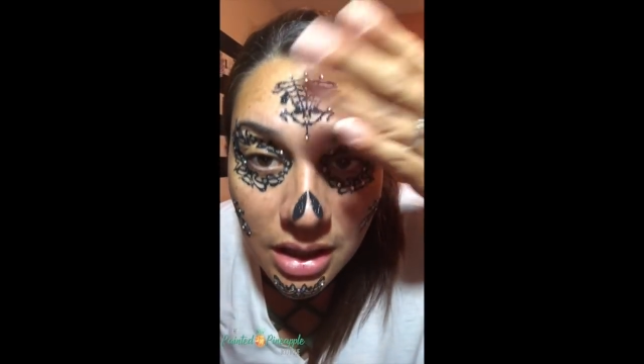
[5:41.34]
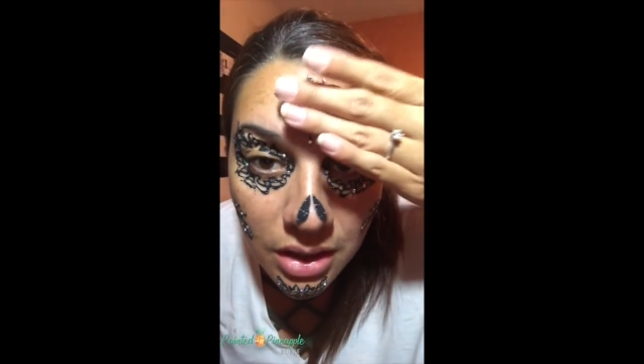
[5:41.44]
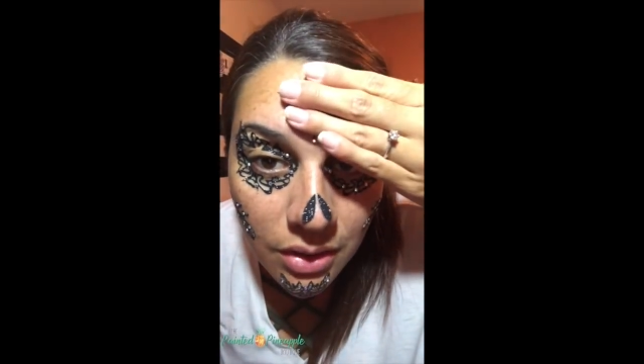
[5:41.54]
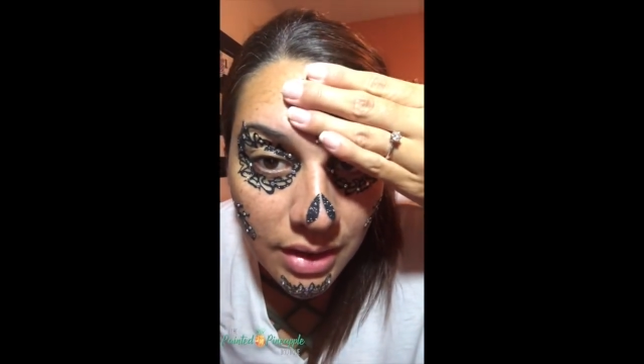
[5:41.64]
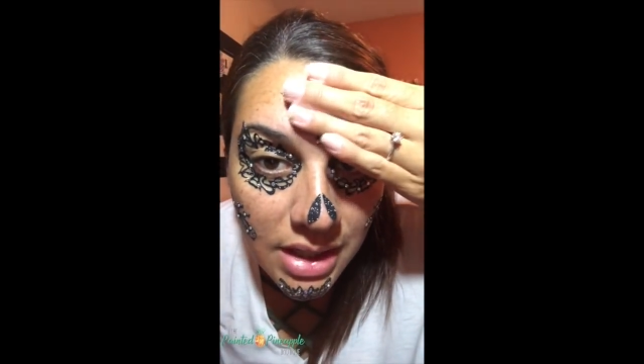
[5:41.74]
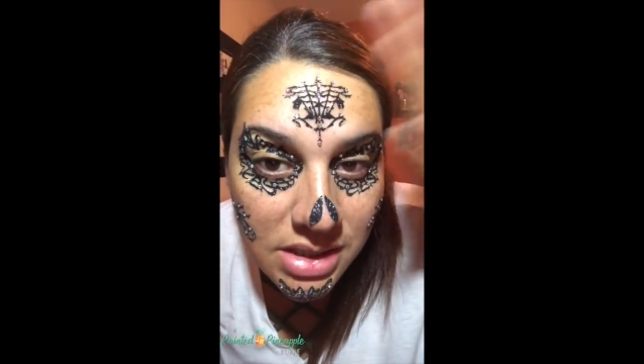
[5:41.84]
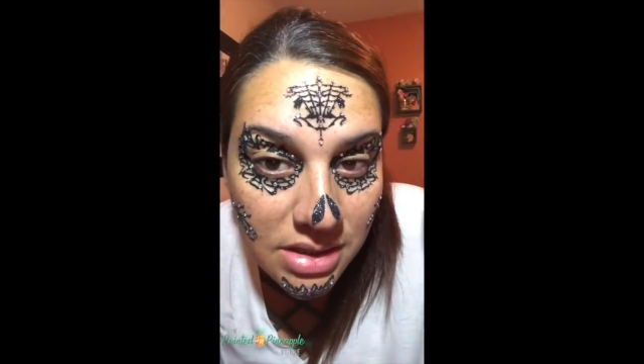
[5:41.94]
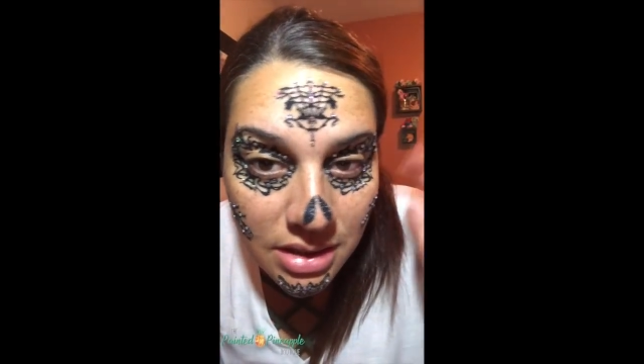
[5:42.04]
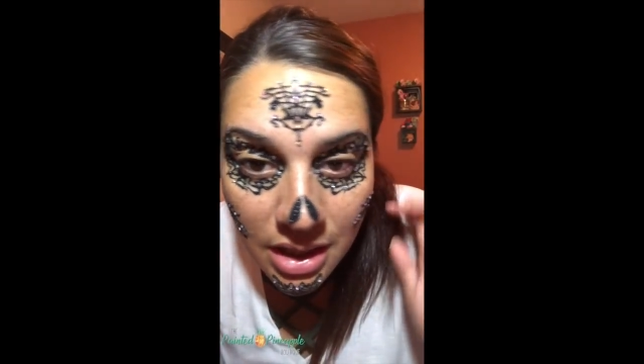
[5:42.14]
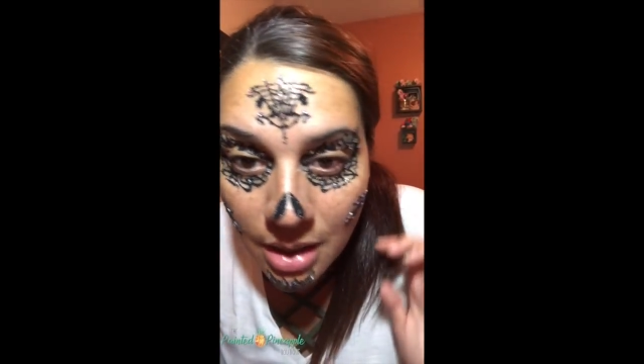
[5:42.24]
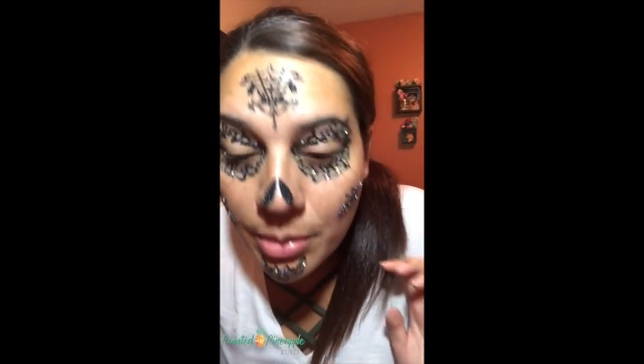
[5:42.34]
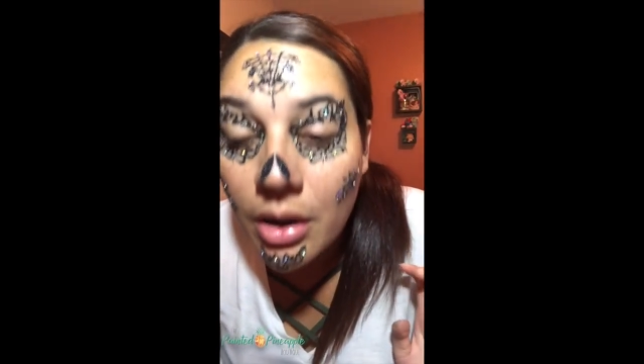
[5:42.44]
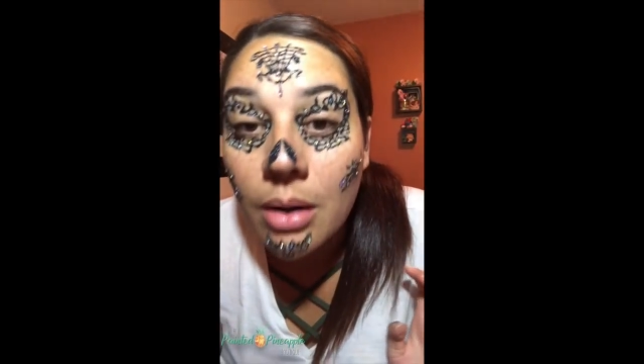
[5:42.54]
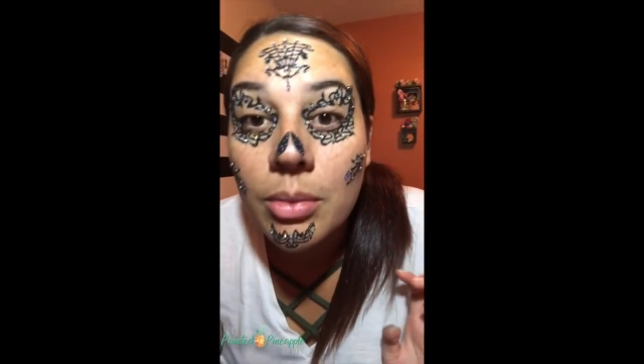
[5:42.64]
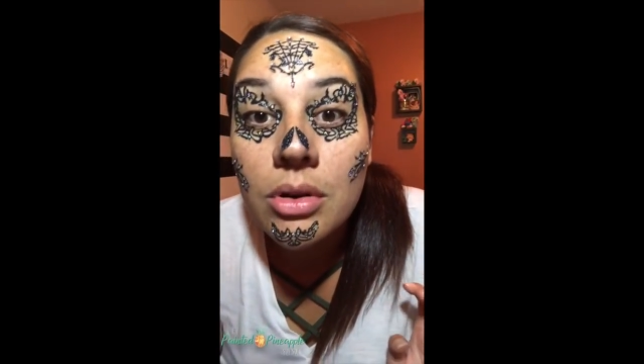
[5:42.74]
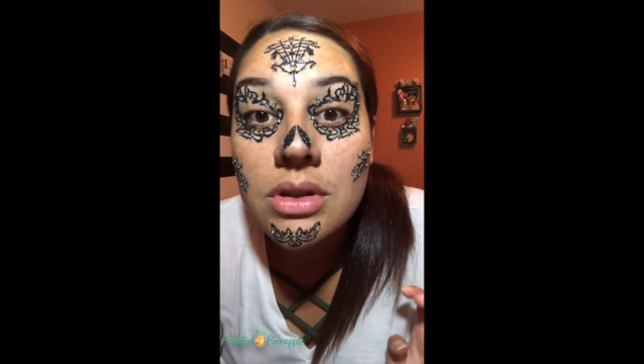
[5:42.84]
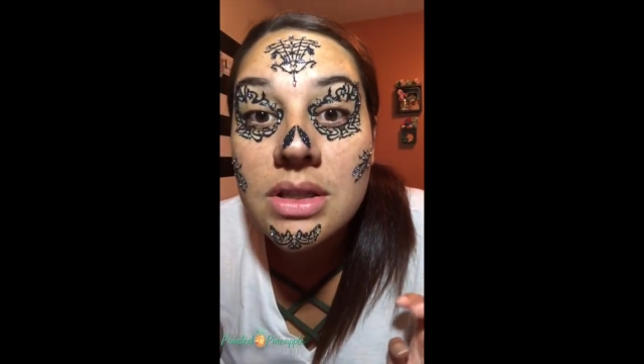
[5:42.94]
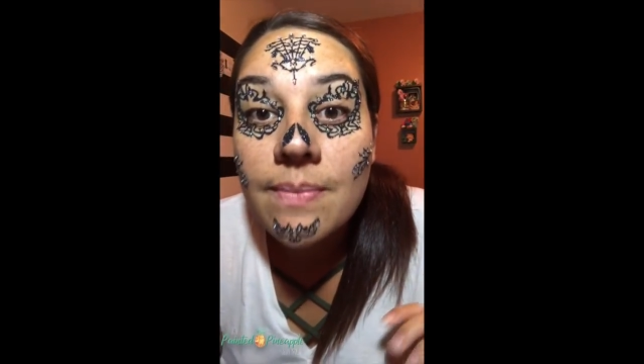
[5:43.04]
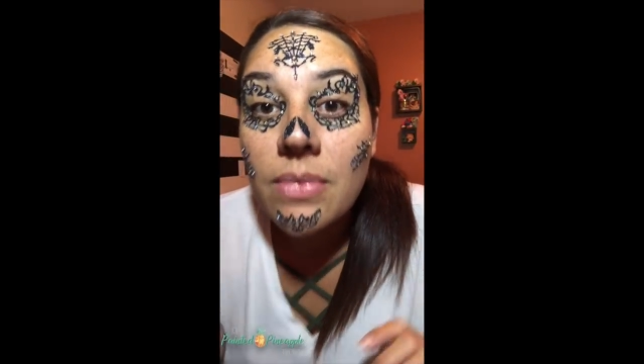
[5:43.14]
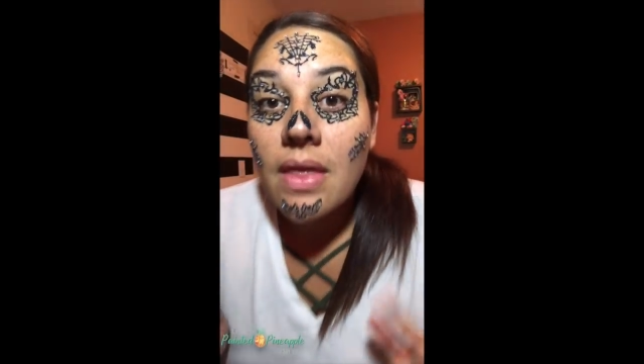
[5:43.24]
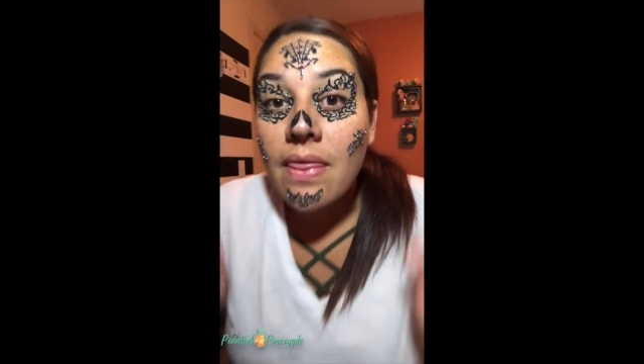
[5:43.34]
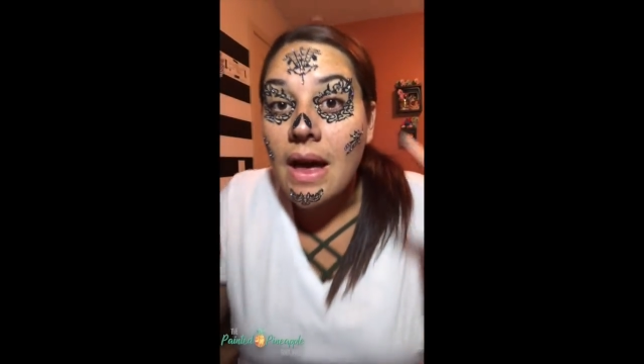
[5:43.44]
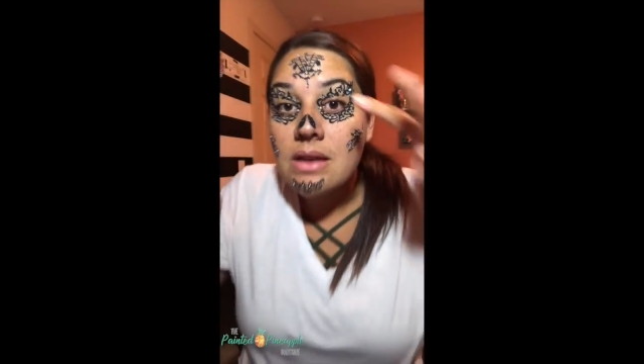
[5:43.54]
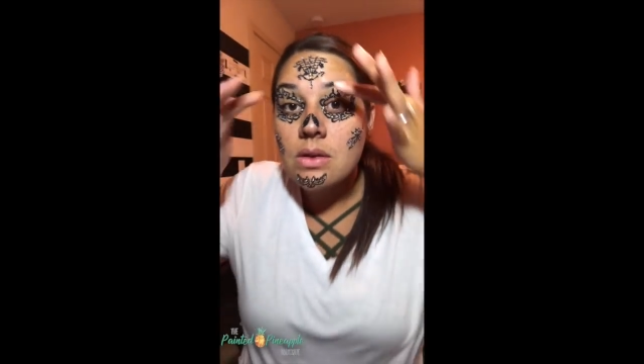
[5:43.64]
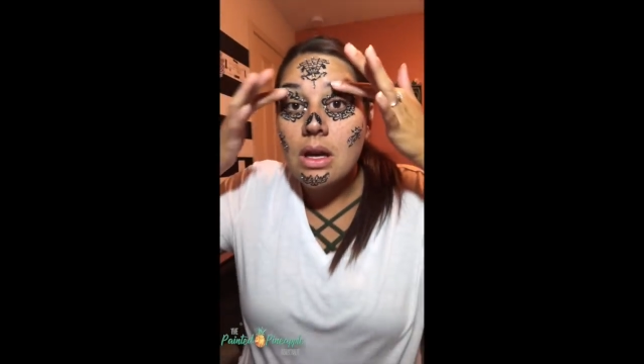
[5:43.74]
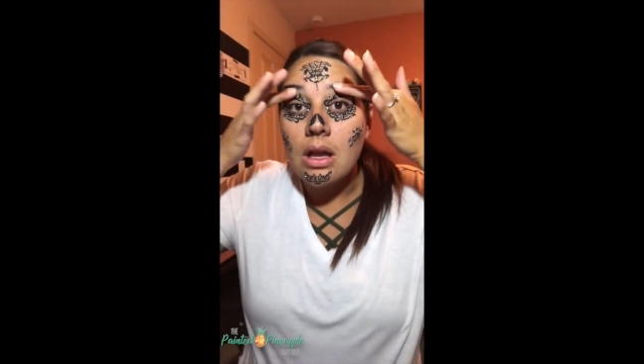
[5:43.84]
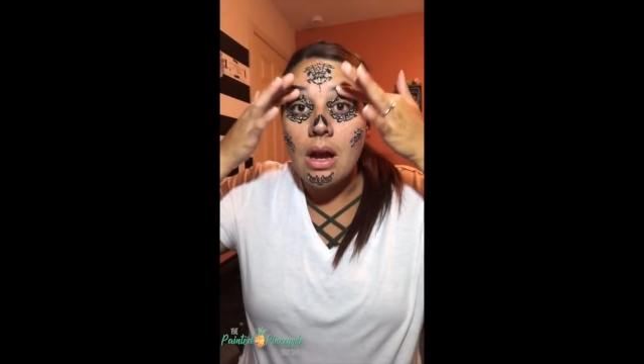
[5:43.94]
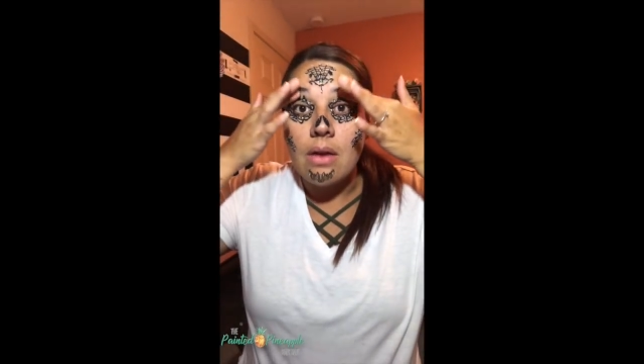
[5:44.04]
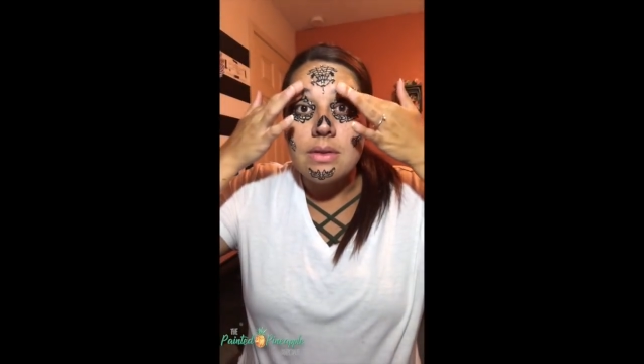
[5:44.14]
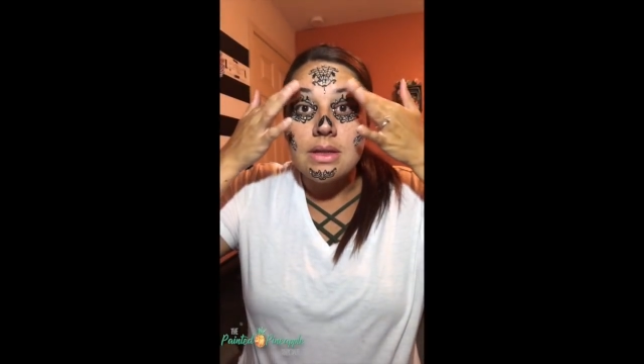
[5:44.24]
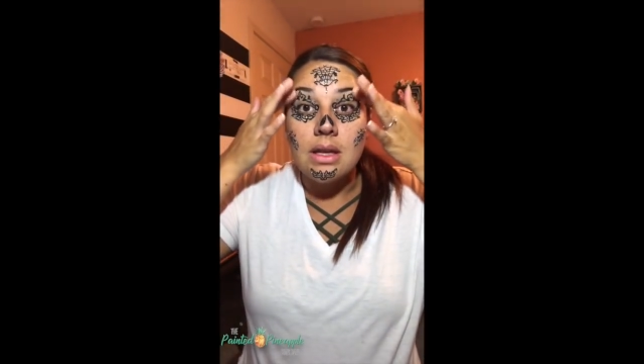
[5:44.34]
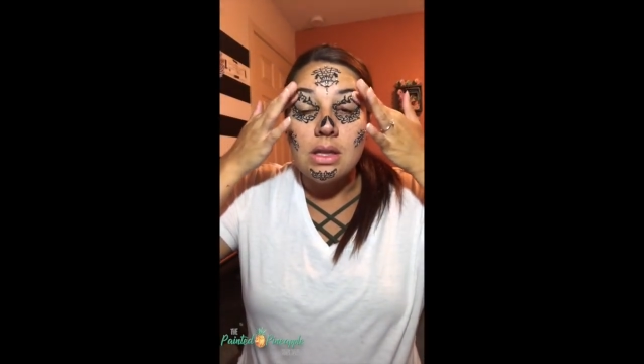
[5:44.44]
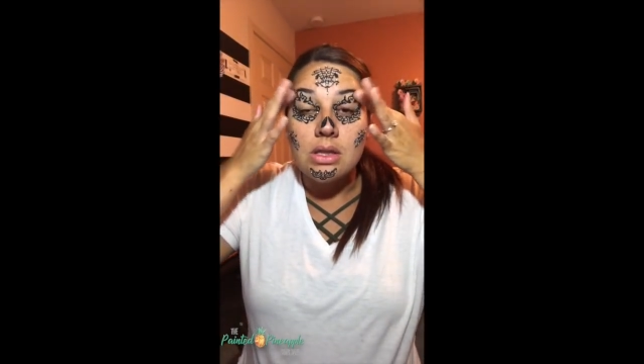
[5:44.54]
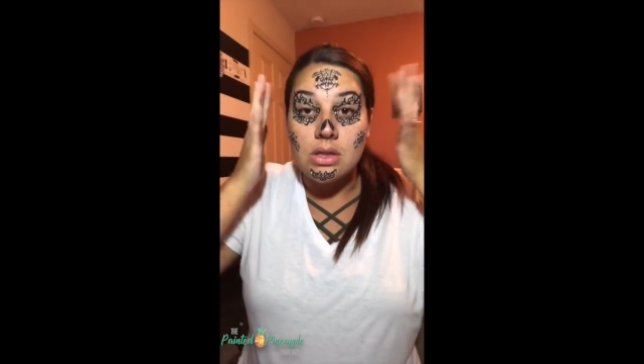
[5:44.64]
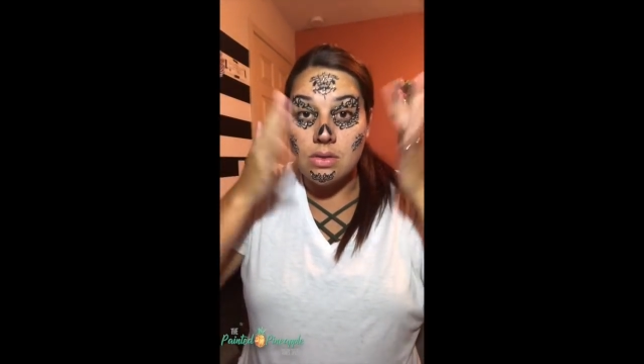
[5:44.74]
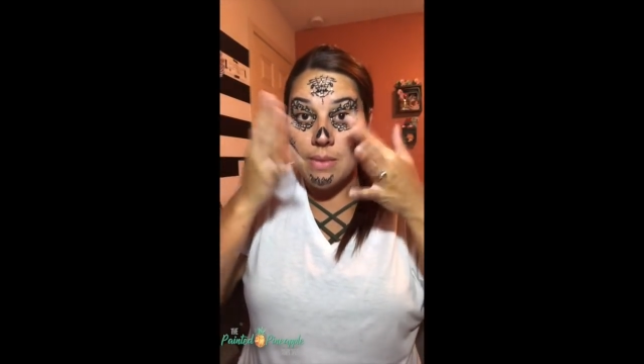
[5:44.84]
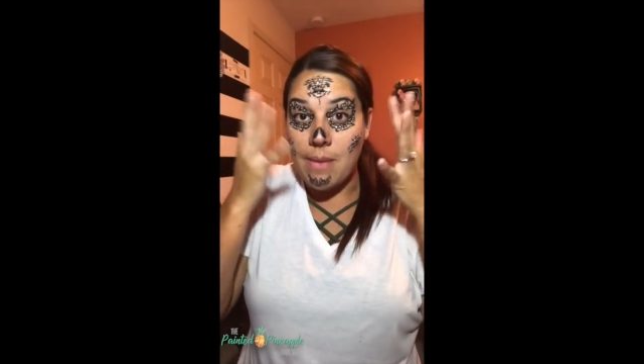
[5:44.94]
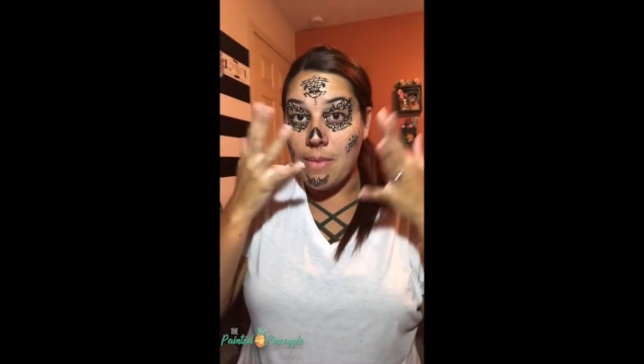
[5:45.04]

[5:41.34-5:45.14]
you know, catches a lot of purples? That's what color I was thinking to do my